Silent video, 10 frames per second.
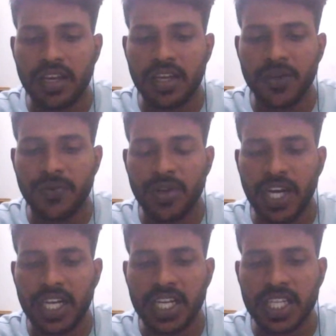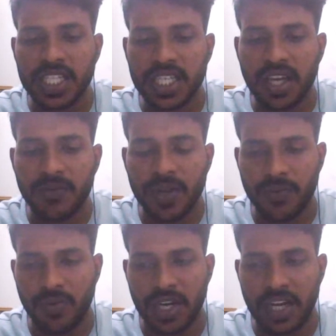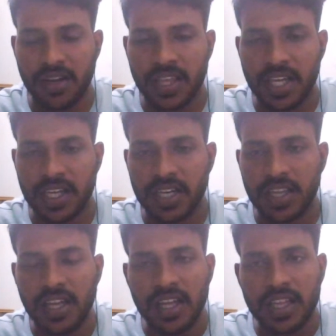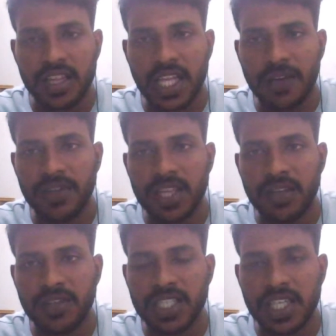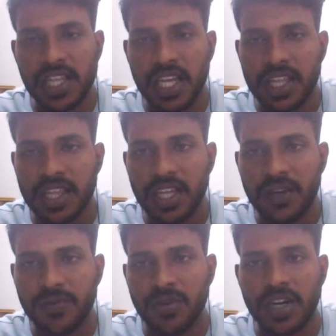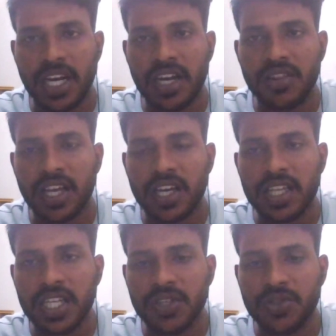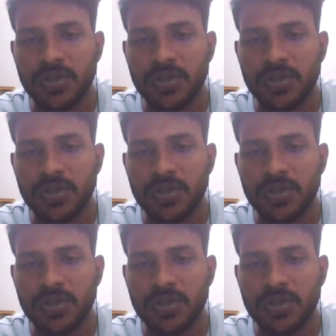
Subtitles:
In inertial delay we have reject pulse also. Like if you